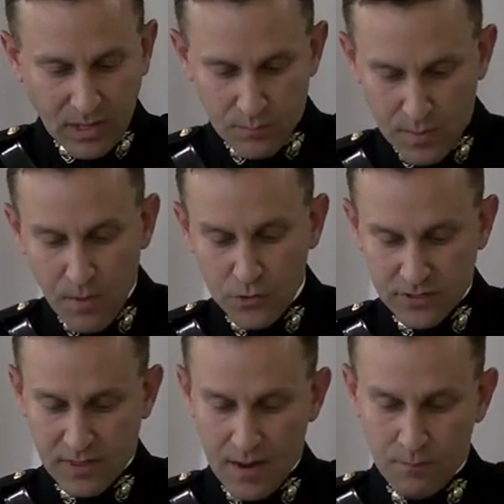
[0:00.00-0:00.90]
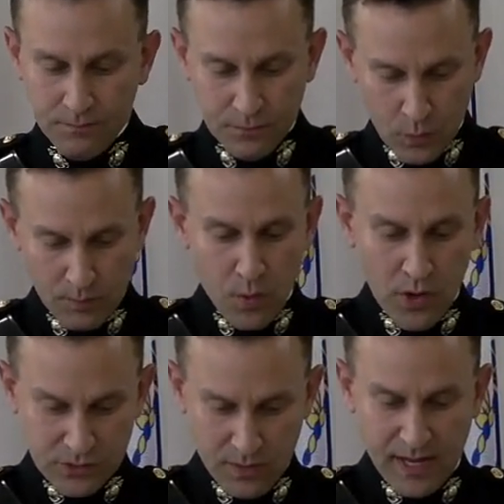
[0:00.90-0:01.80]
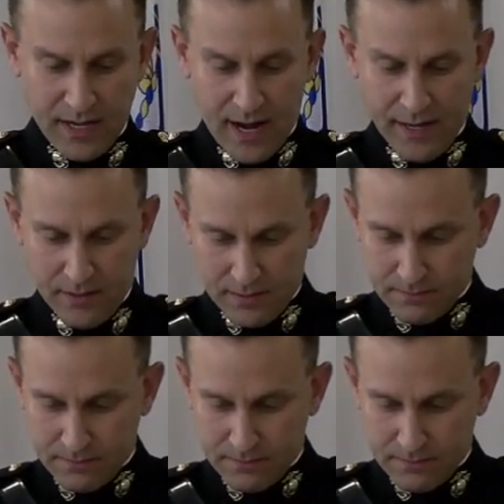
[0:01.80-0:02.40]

But most of them were boys when they died.